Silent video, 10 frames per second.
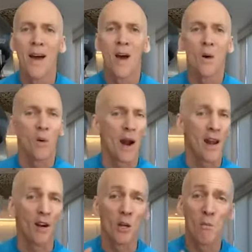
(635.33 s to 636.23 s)
we're at
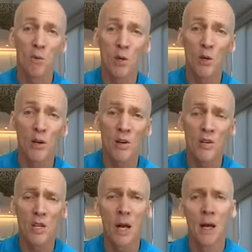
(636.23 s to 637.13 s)
our
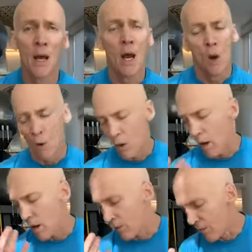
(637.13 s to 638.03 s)
computers, we're on
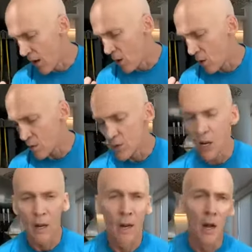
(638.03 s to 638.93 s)
our phones,
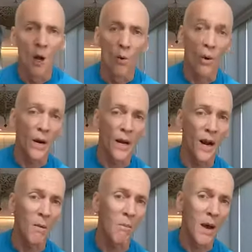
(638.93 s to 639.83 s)
we're in
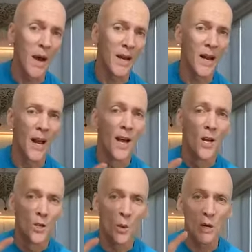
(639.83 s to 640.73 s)
our bed
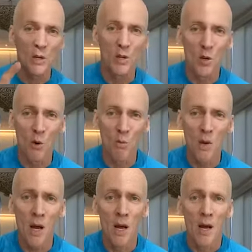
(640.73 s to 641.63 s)
doing Zoom
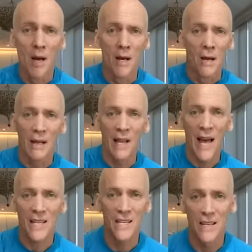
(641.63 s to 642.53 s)

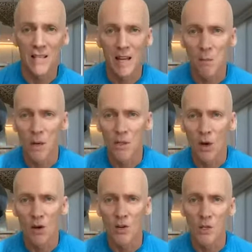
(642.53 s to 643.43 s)
classes like my
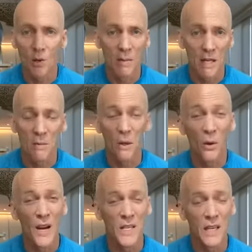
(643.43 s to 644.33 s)
daughter's Zoom makes me
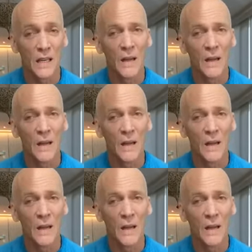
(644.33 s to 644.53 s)
crazy.